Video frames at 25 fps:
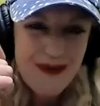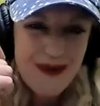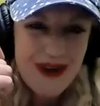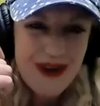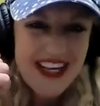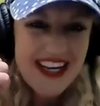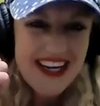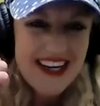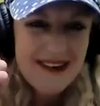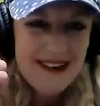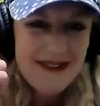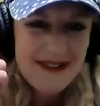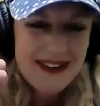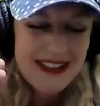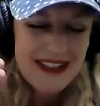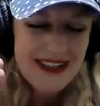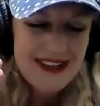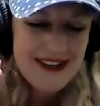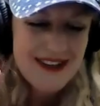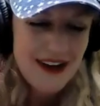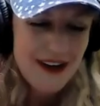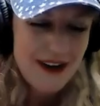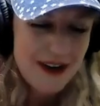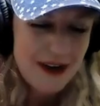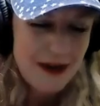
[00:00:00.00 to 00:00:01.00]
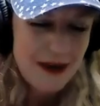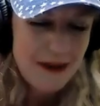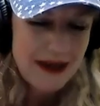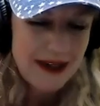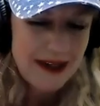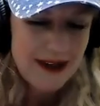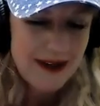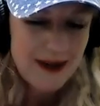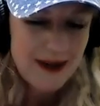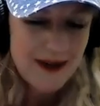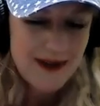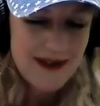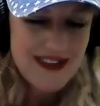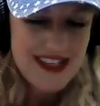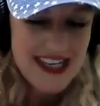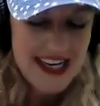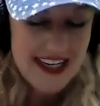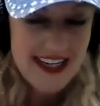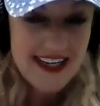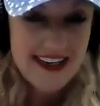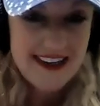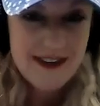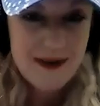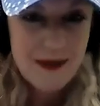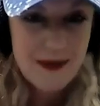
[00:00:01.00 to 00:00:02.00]
We can't really talk about
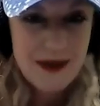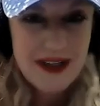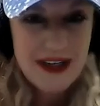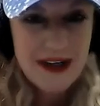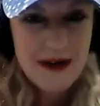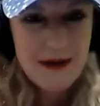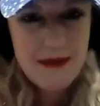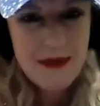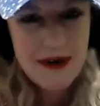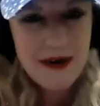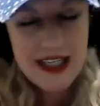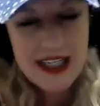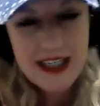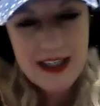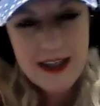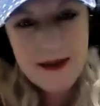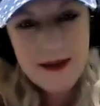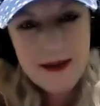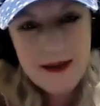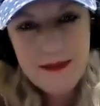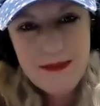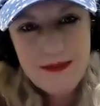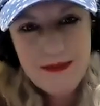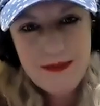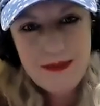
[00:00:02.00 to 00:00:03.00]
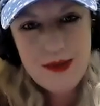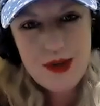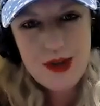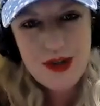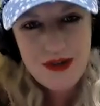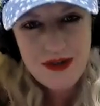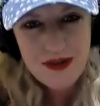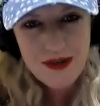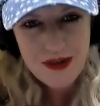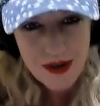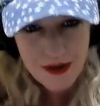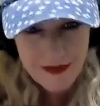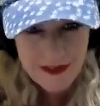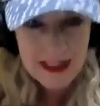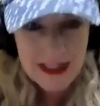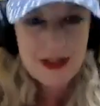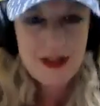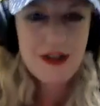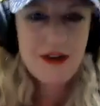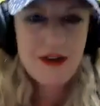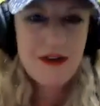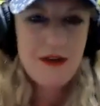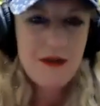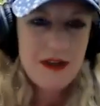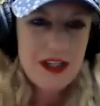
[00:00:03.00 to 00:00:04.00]
tennis without bringing up Novak
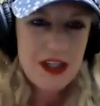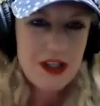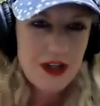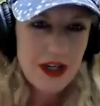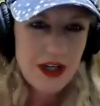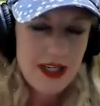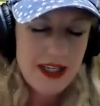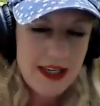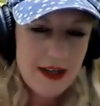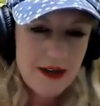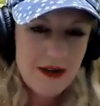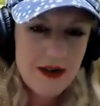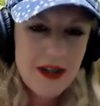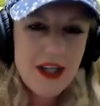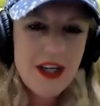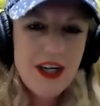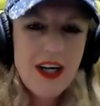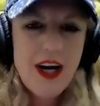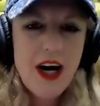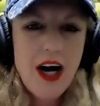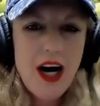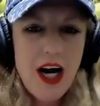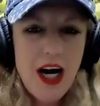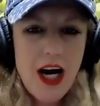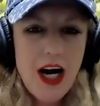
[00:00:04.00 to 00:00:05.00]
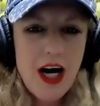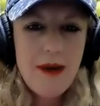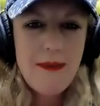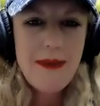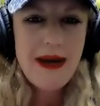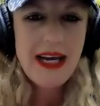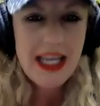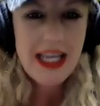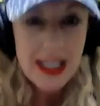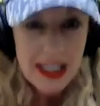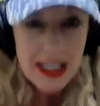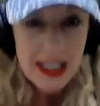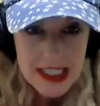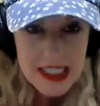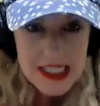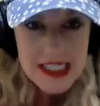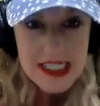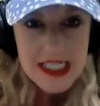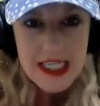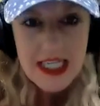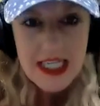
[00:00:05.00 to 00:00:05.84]
Djokovic right now. And